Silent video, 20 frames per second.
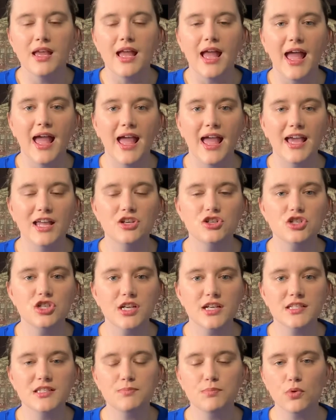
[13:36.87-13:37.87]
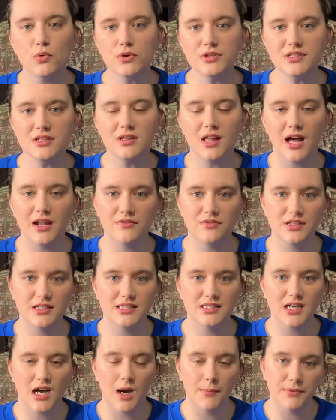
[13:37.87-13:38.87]
and she explores a lot of these
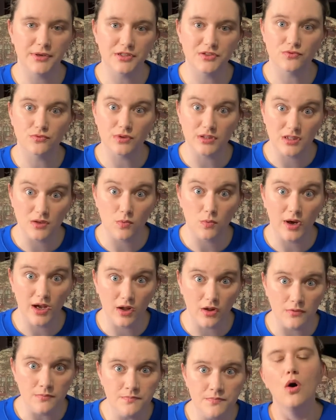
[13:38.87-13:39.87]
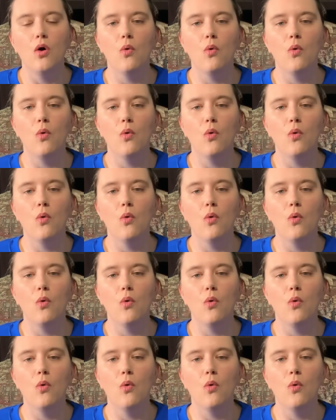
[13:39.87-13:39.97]
topics really well.